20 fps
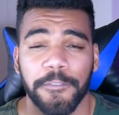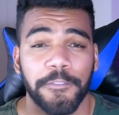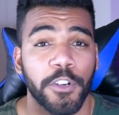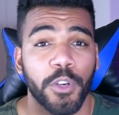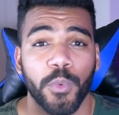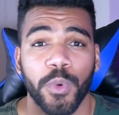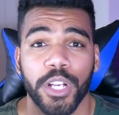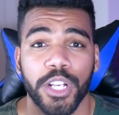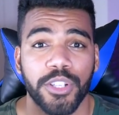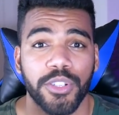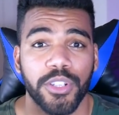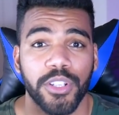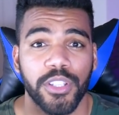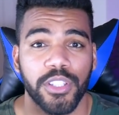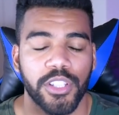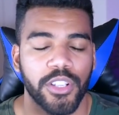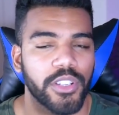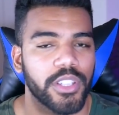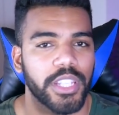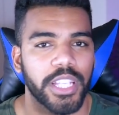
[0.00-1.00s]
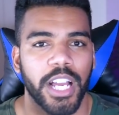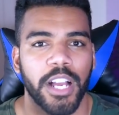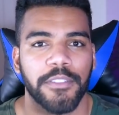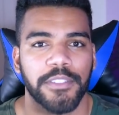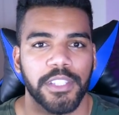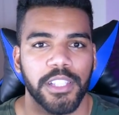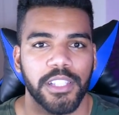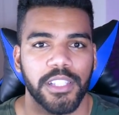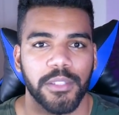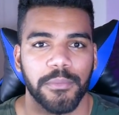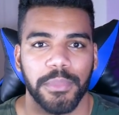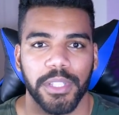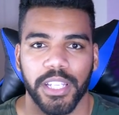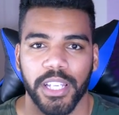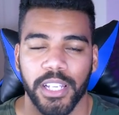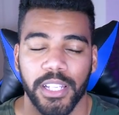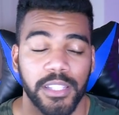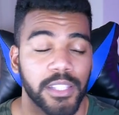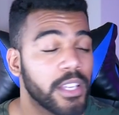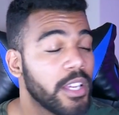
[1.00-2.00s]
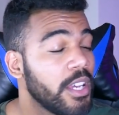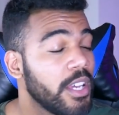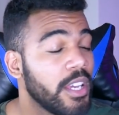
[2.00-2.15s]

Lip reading: footwork drills during the off season, because